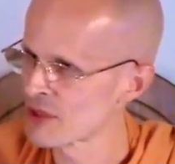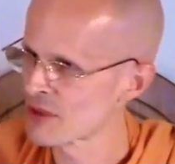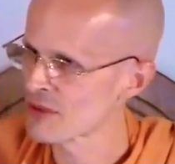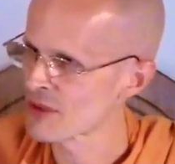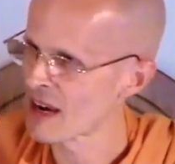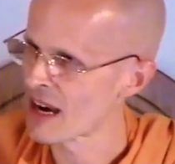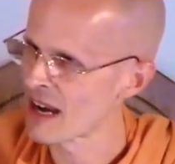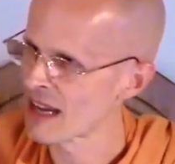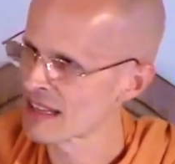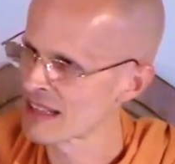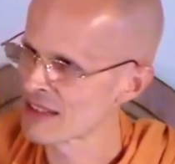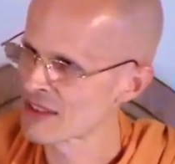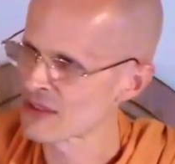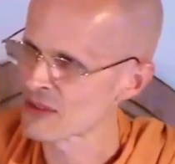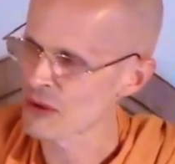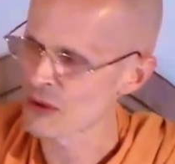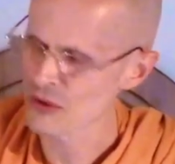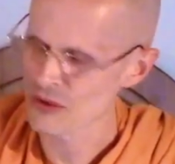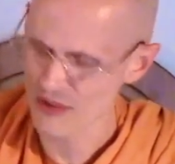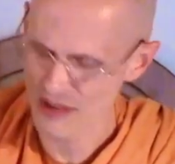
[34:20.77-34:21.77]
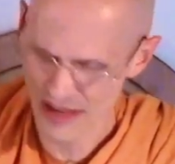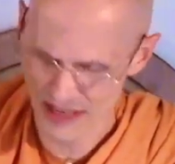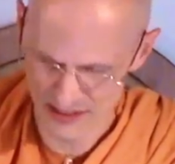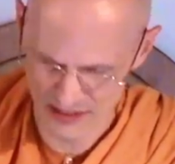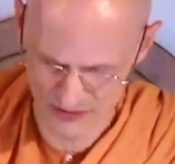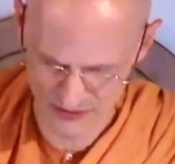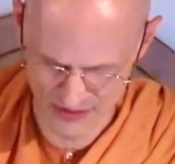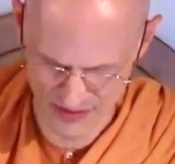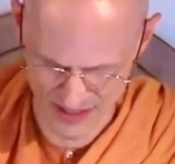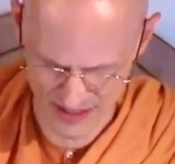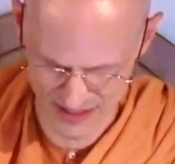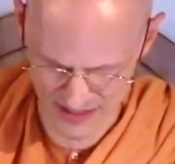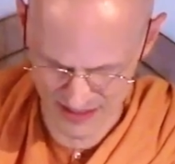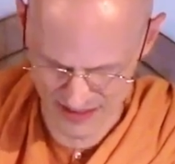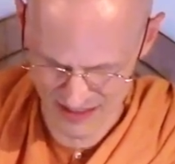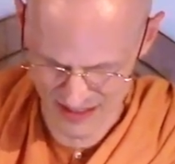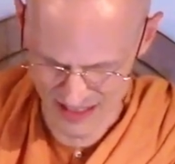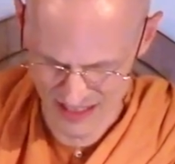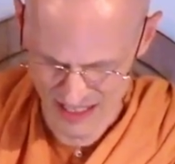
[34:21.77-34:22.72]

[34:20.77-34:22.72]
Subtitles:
of Kali is so satisfying.